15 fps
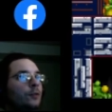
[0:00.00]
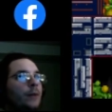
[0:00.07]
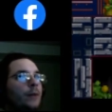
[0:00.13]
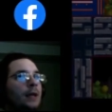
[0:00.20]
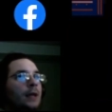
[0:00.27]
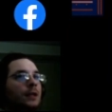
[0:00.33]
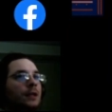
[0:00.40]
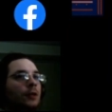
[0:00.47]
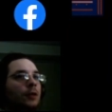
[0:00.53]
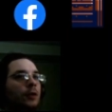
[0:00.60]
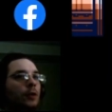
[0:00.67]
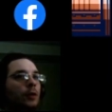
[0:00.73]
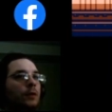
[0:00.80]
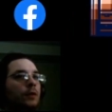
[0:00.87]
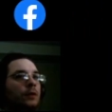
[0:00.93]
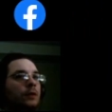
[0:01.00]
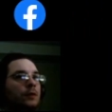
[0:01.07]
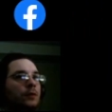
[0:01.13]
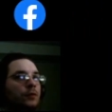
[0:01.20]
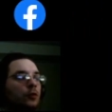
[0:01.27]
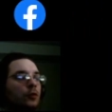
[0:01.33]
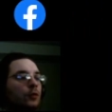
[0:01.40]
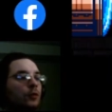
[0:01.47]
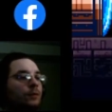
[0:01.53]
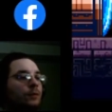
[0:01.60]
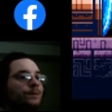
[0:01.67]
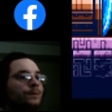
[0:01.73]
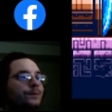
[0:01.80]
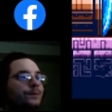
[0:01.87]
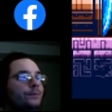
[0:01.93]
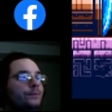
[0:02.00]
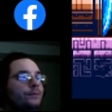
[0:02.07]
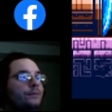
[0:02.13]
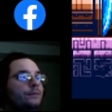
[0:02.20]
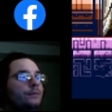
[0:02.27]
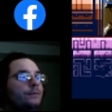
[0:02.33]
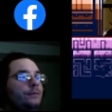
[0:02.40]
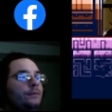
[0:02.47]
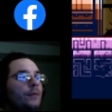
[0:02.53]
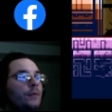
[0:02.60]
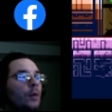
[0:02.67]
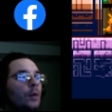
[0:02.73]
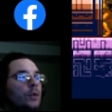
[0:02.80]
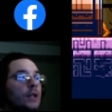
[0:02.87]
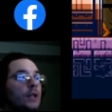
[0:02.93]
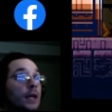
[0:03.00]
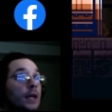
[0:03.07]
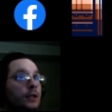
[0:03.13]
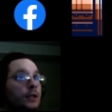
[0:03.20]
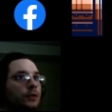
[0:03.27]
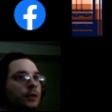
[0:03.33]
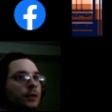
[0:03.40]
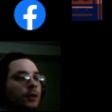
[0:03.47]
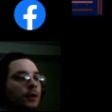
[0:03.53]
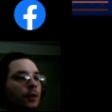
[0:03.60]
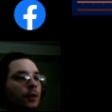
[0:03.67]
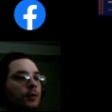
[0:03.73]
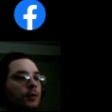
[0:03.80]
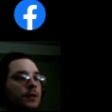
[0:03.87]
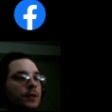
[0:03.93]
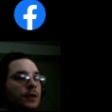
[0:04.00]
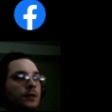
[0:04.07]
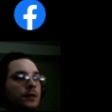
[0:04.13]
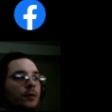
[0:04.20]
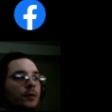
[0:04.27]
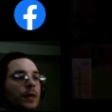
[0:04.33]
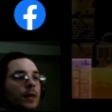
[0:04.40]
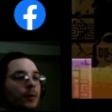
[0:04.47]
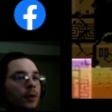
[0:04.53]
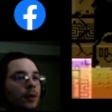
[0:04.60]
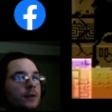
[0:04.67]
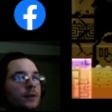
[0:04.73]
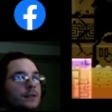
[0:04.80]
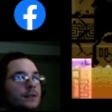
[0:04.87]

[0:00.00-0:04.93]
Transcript: back here and go into this room, which actually hosts a nice little mini boss.